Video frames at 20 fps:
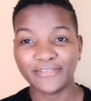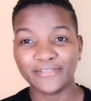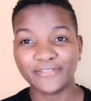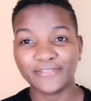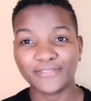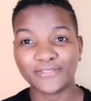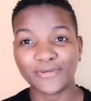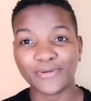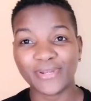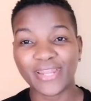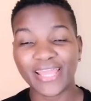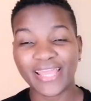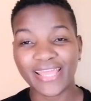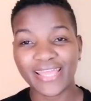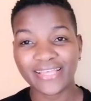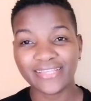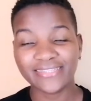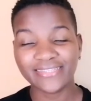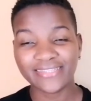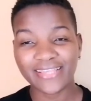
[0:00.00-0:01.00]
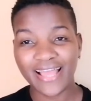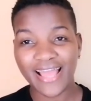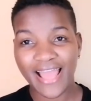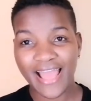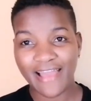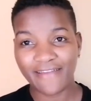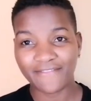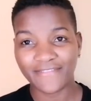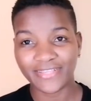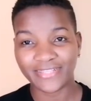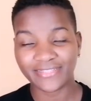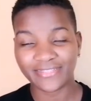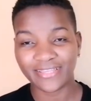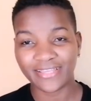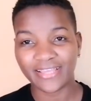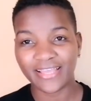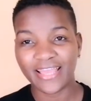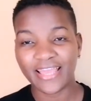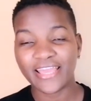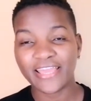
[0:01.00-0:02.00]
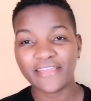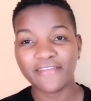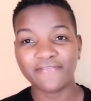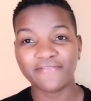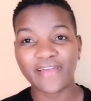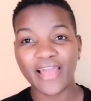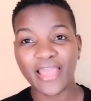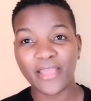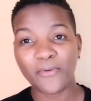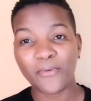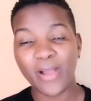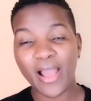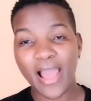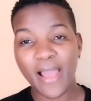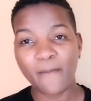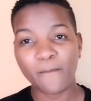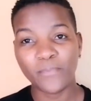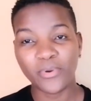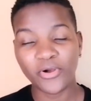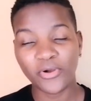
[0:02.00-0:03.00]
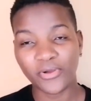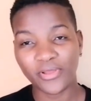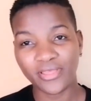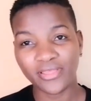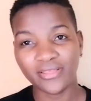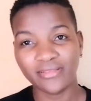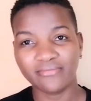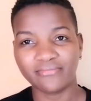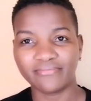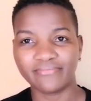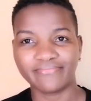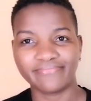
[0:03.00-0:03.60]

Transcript: so Nekesa harvesting. If I were a boy,